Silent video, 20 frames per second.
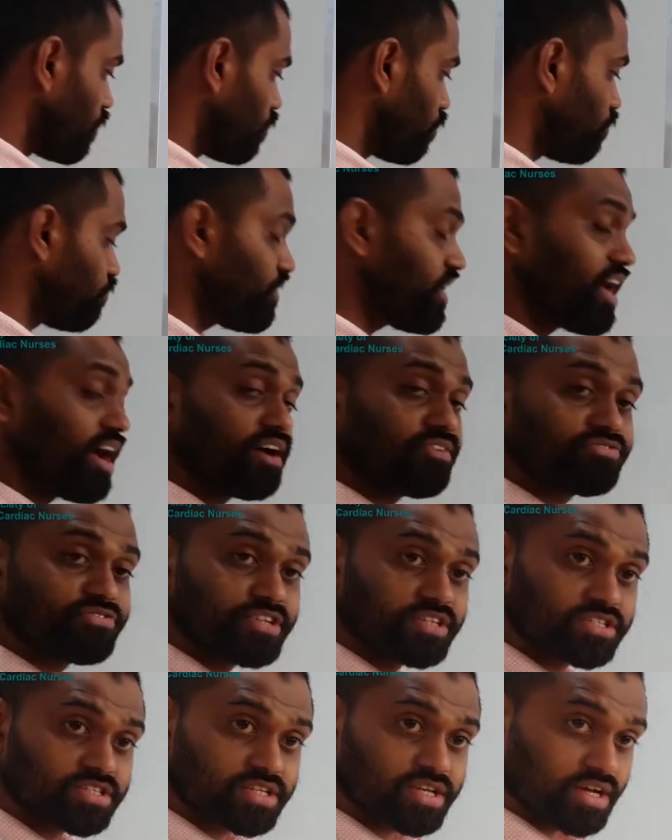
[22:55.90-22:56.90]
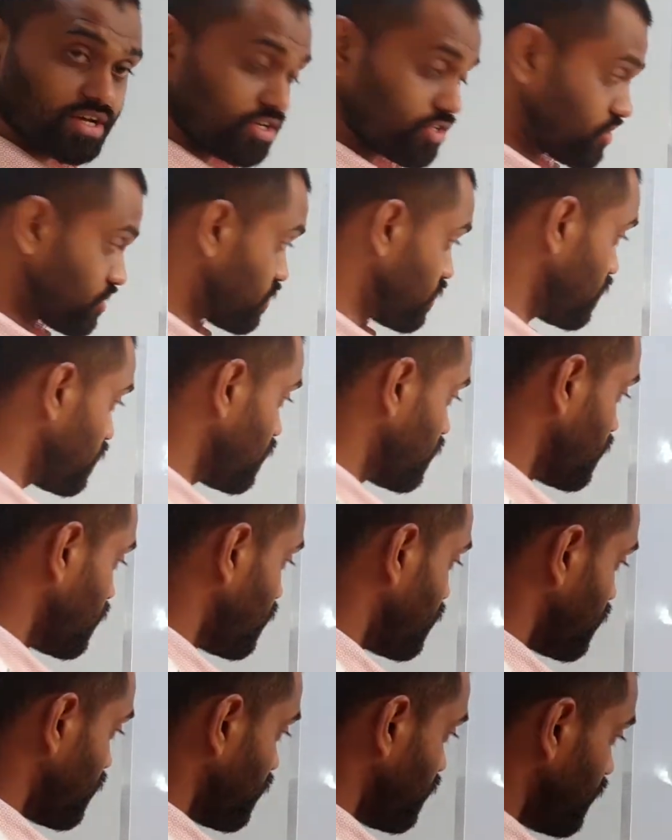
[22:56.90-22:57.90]
we have discussed
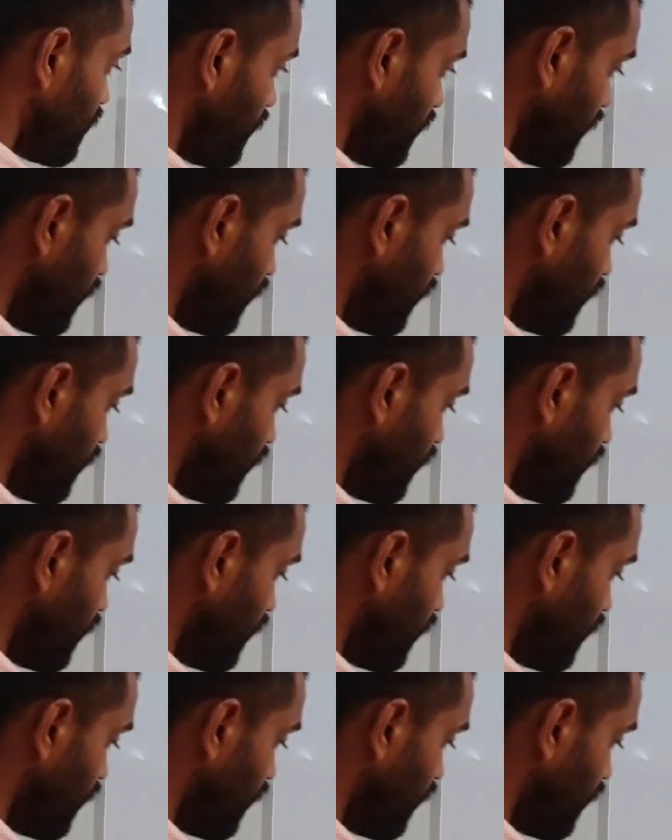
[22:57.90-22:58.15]
the